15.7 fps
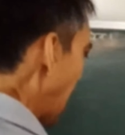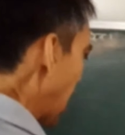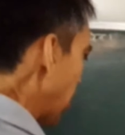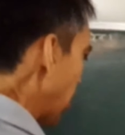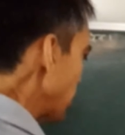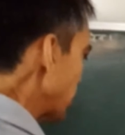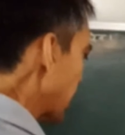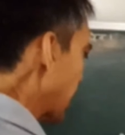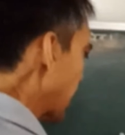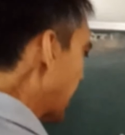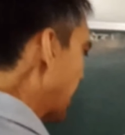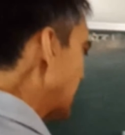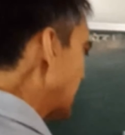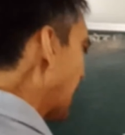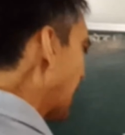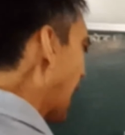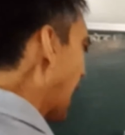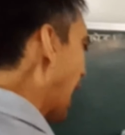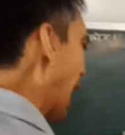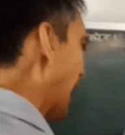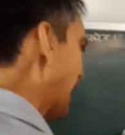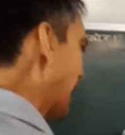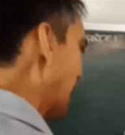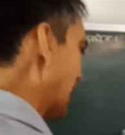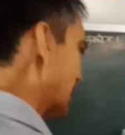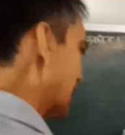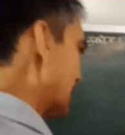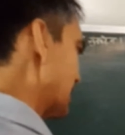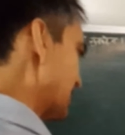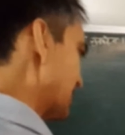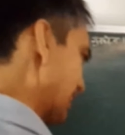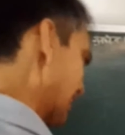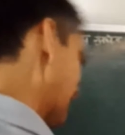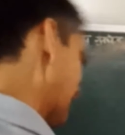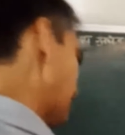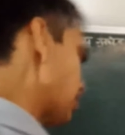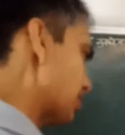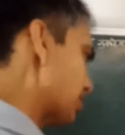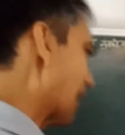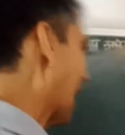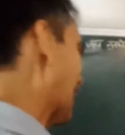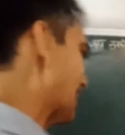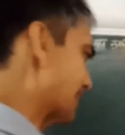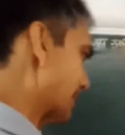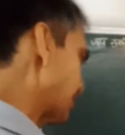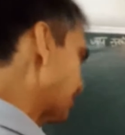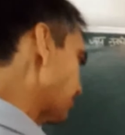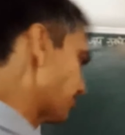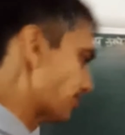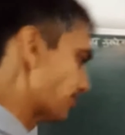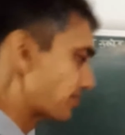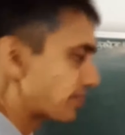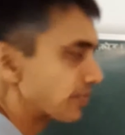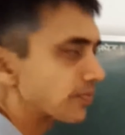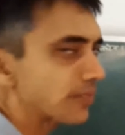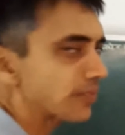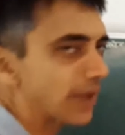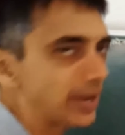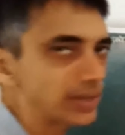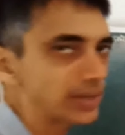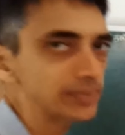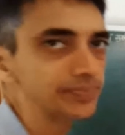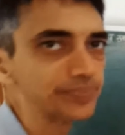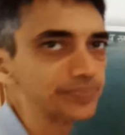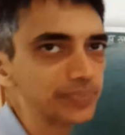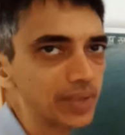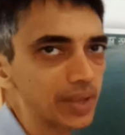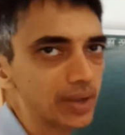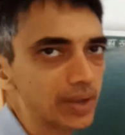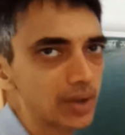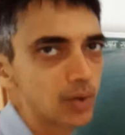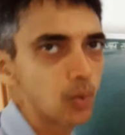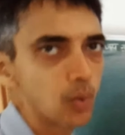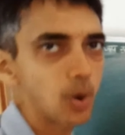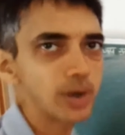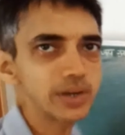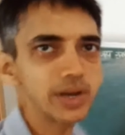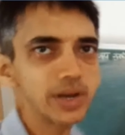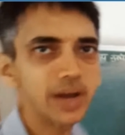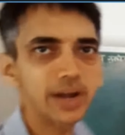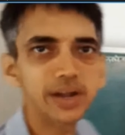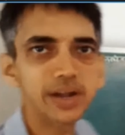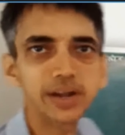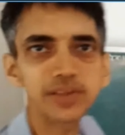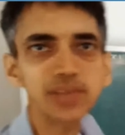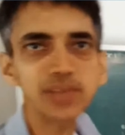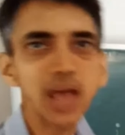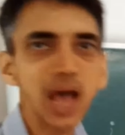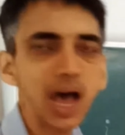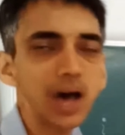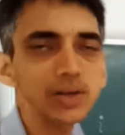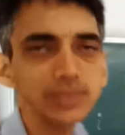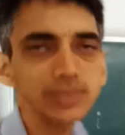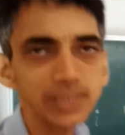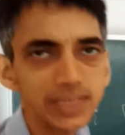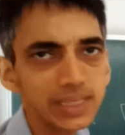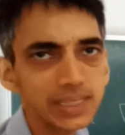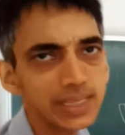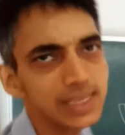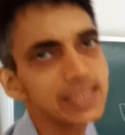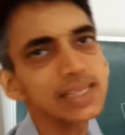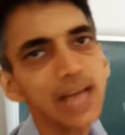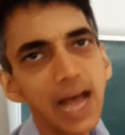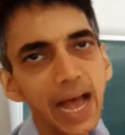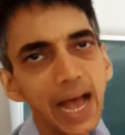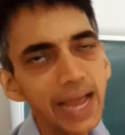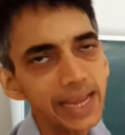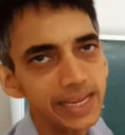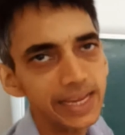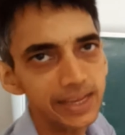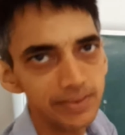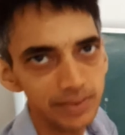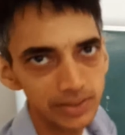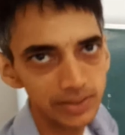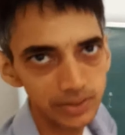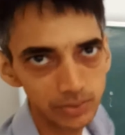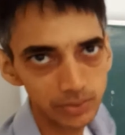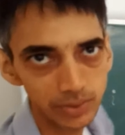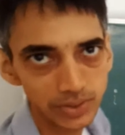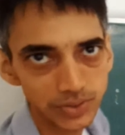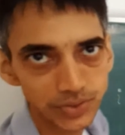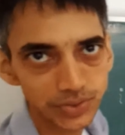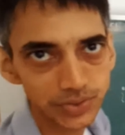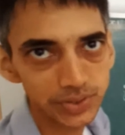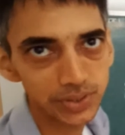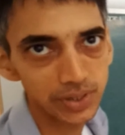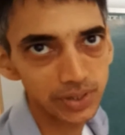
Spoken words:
how's the current I, let us say, in totality, right? What current it is housing is I given to us.